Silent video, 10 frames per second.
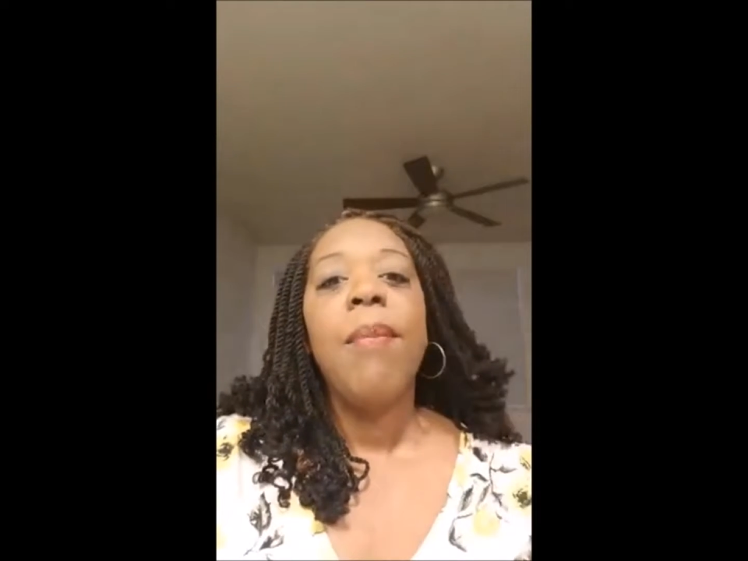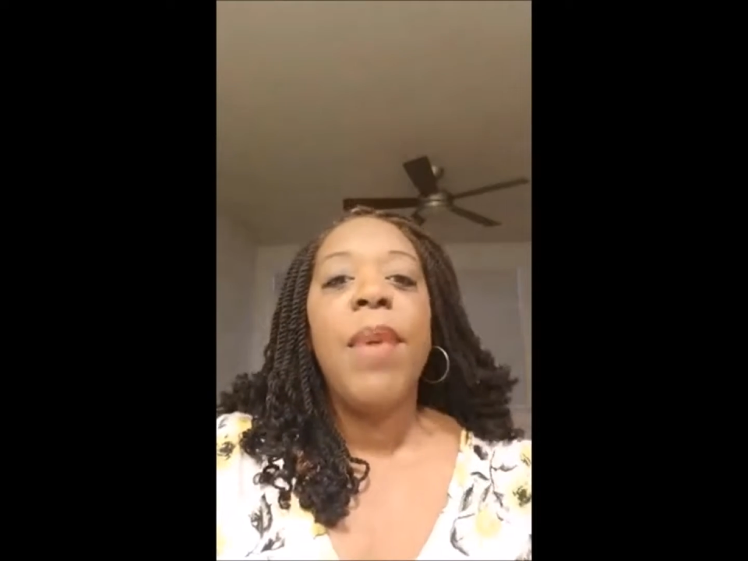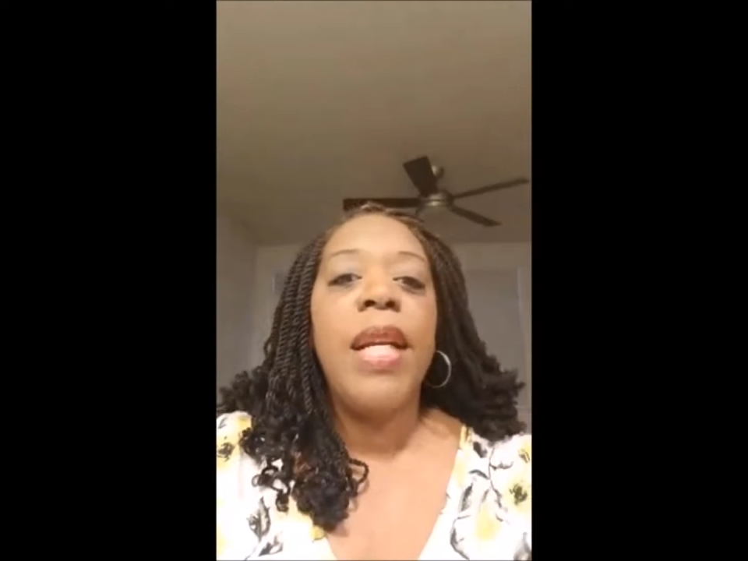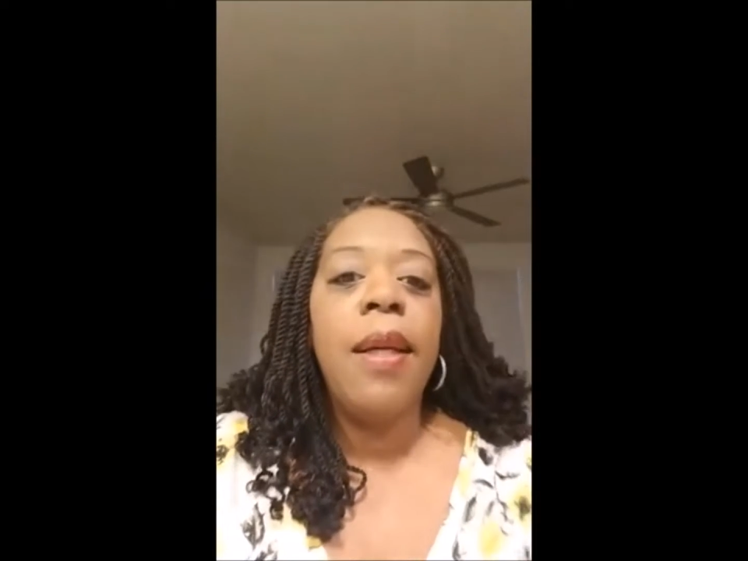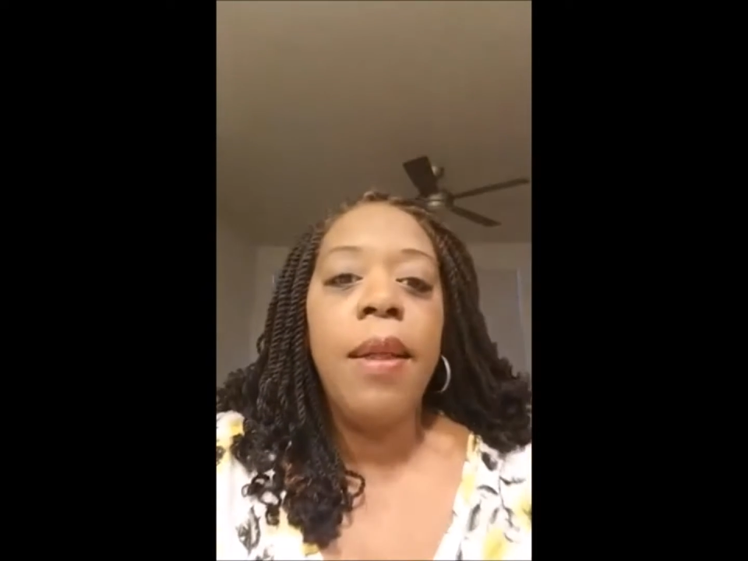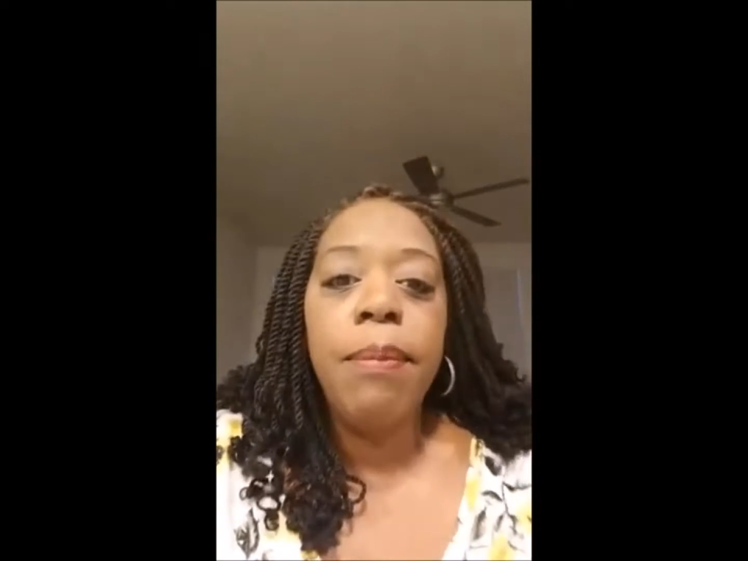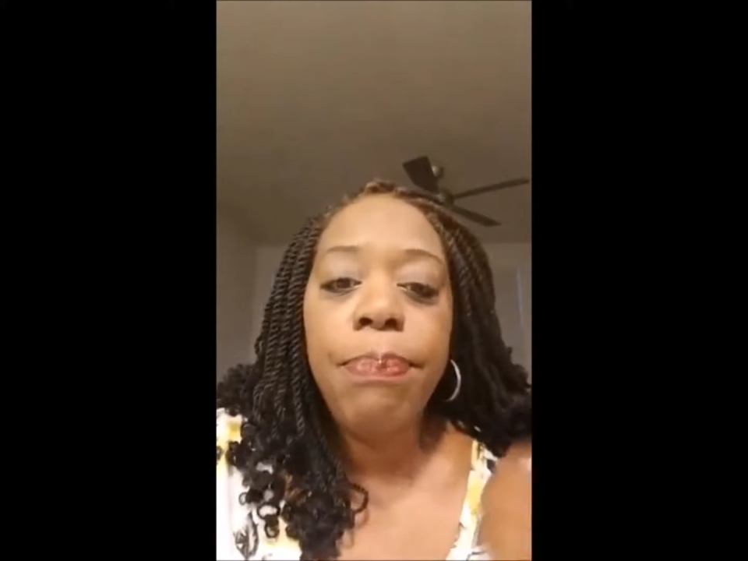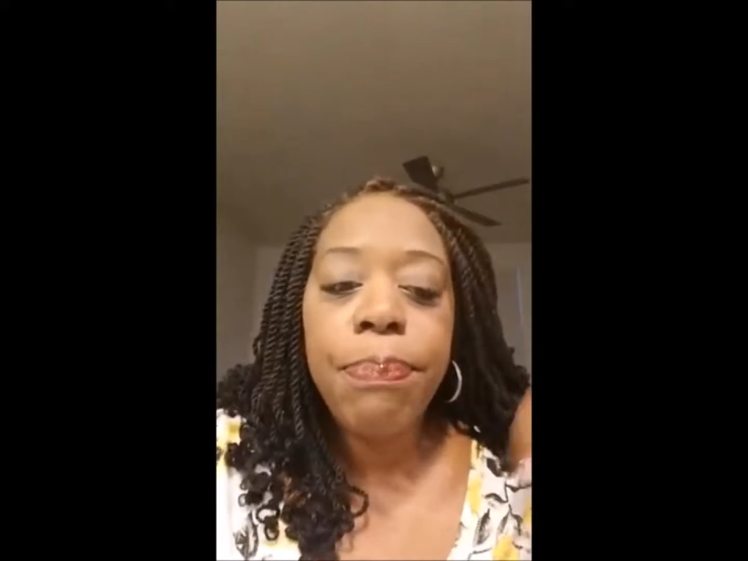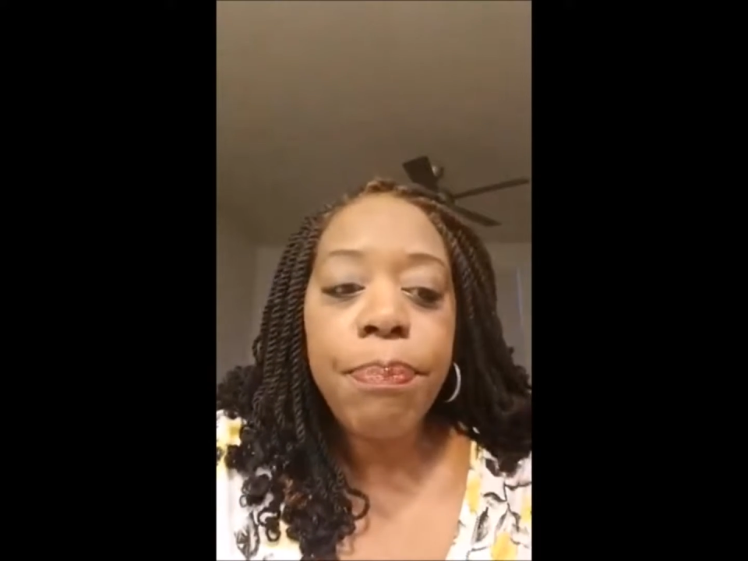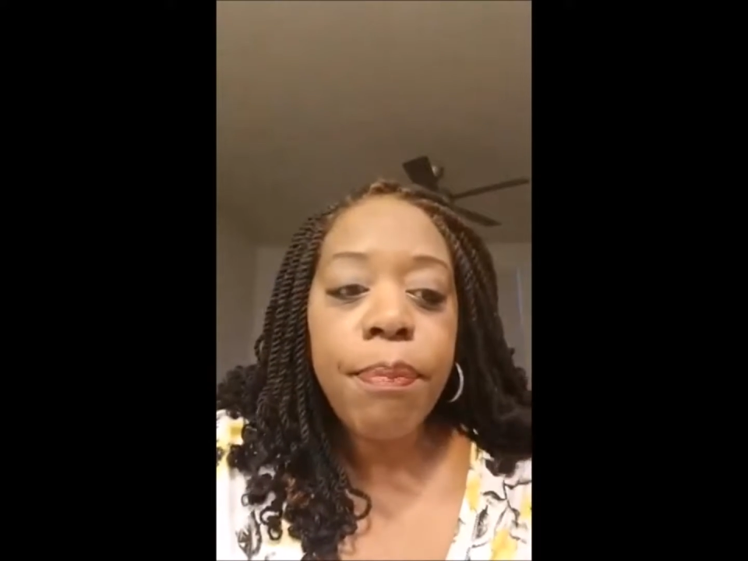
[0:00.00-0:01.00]
But
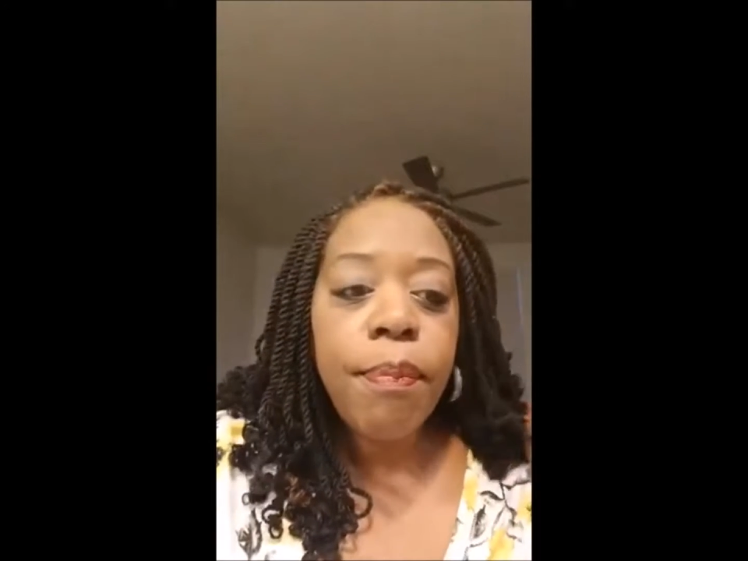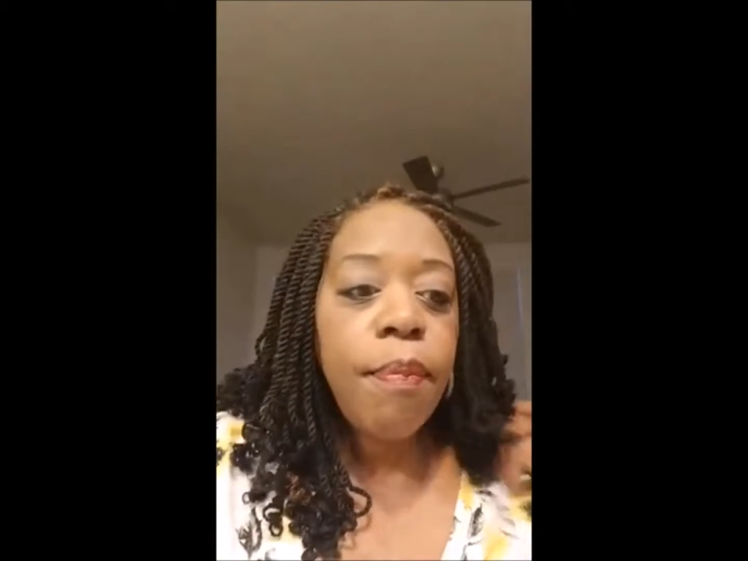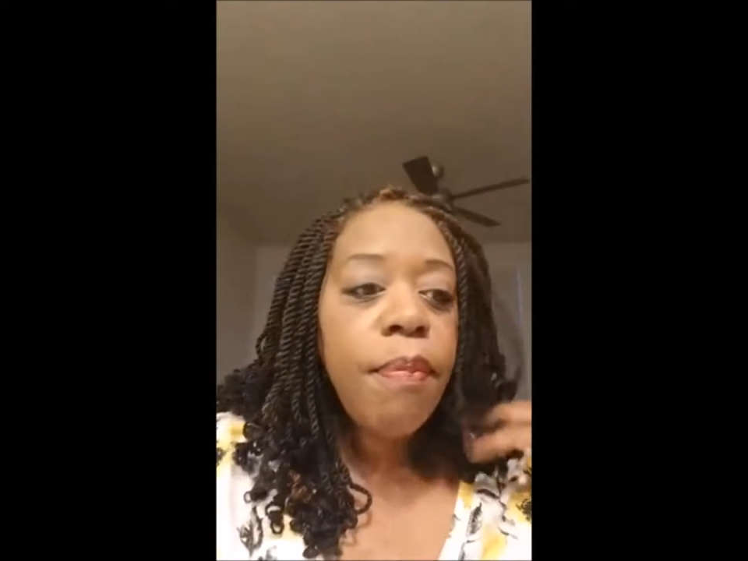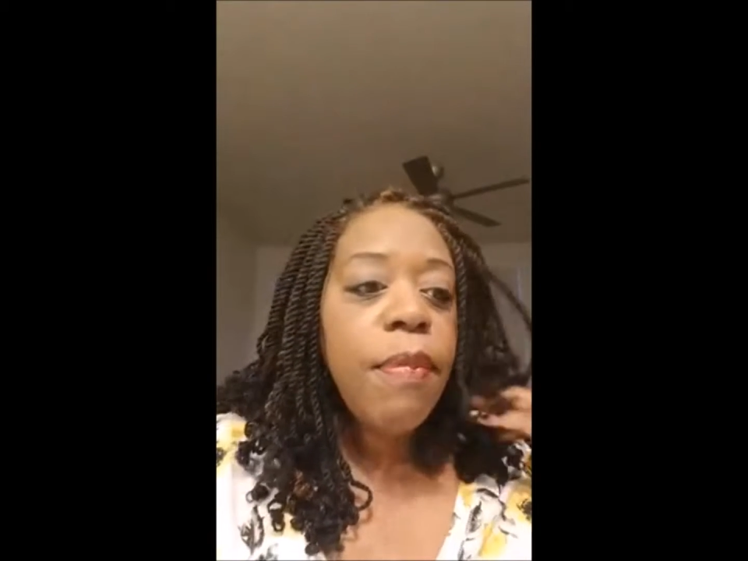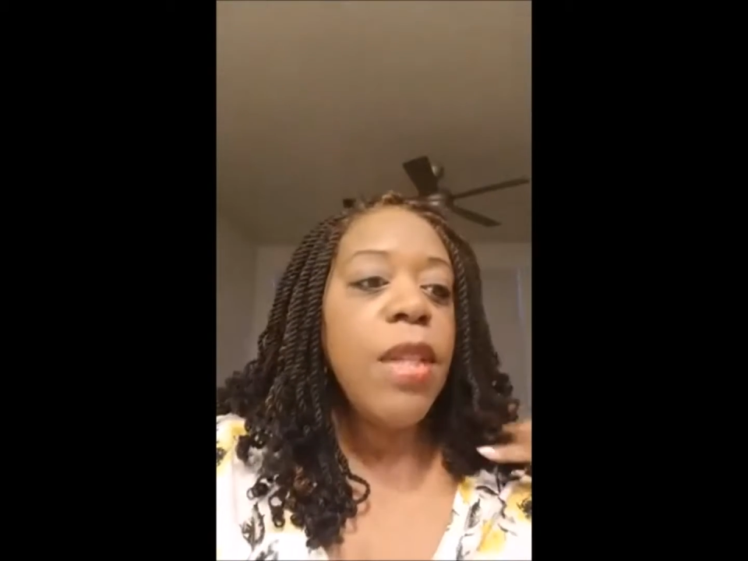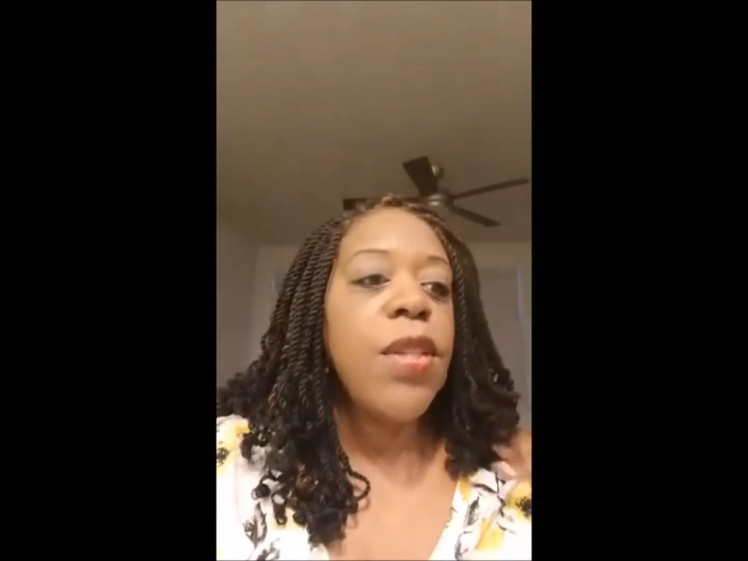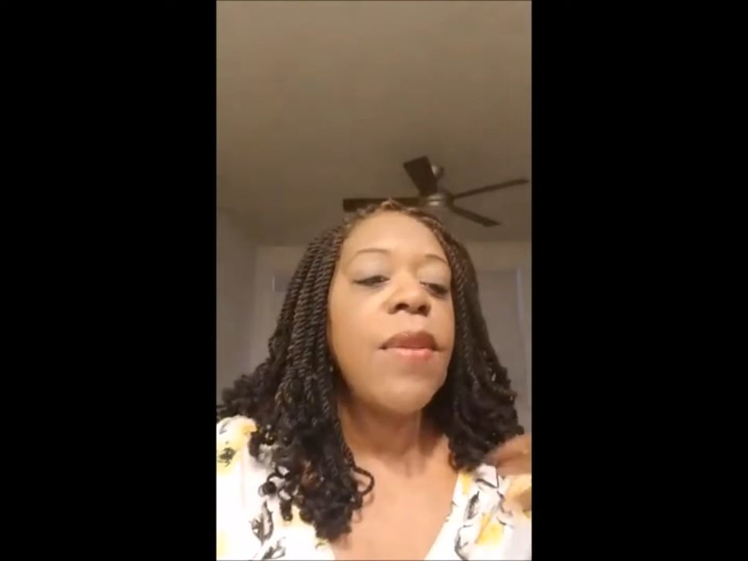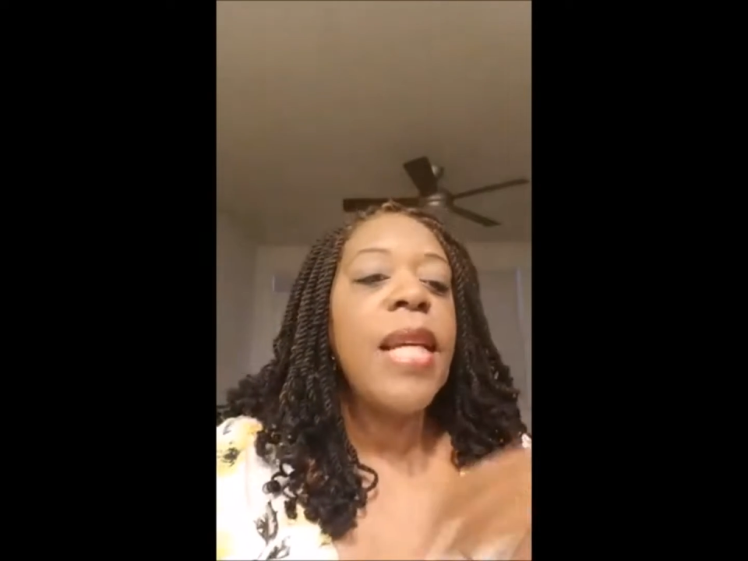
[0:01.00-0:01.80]
so